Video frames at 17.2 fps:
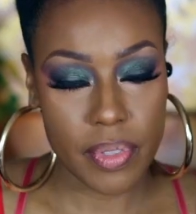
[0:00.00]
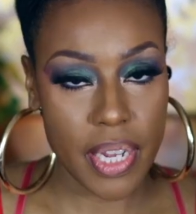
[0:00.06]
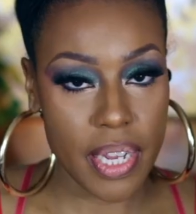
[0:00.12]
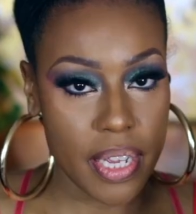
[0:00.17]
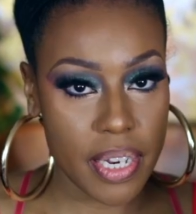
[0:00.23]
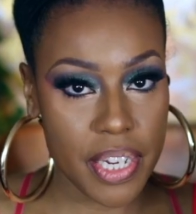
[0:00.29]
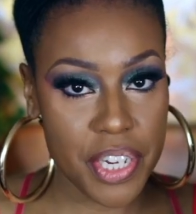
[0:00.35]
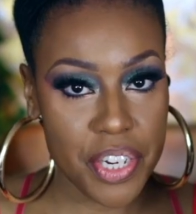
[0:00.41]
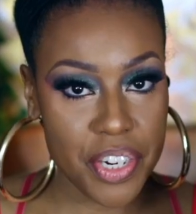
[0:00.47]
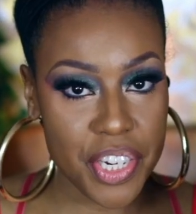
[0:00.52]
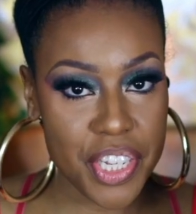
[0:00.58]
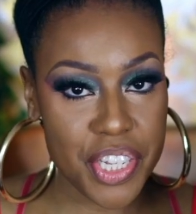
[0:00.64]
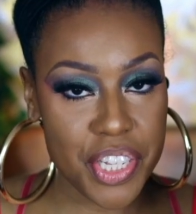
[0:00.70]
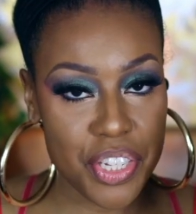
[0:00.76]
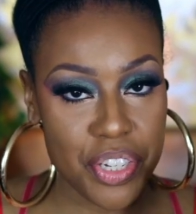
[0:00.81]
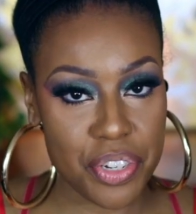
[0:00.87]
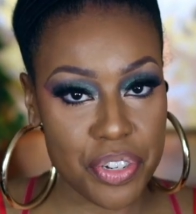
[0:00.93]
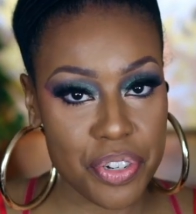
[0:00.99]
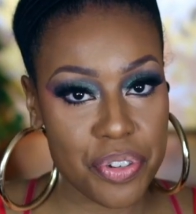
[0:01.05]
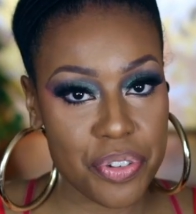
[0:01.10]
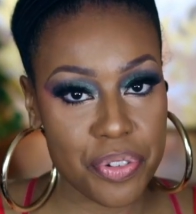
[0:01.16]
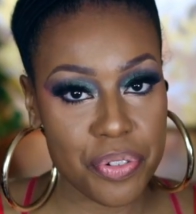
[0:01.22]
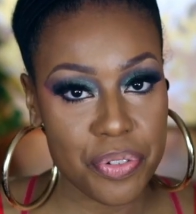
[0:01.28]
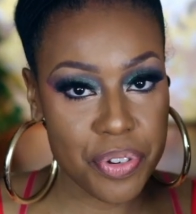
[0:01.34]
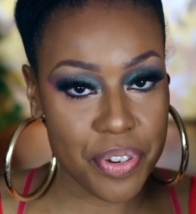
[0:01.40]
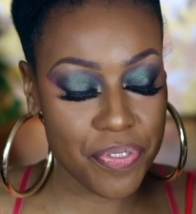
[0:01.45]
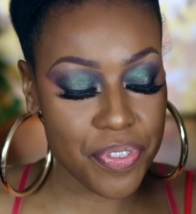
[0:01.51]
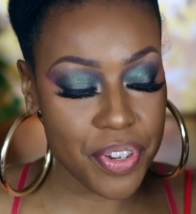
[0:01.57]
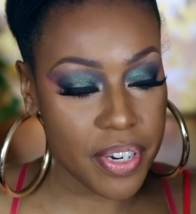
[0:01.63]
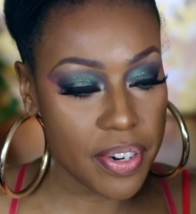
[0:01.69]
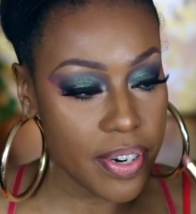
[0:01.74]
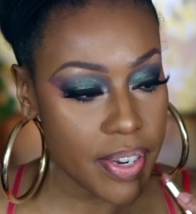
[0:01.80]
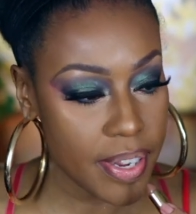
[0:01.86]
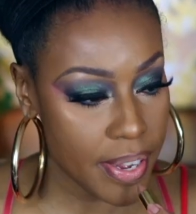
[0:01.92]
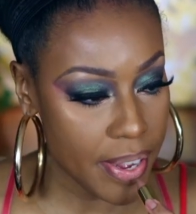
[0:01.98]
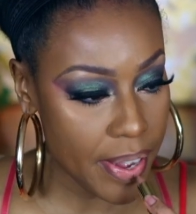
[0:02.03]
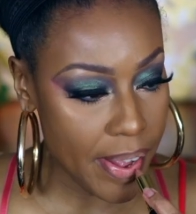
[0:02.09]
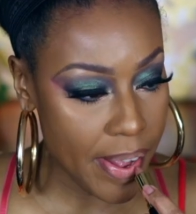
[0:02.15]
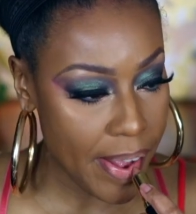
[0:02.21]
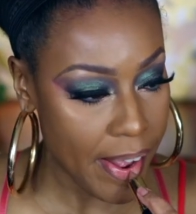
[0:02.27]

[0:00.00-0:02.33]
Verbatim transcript: And here is Nude Fury.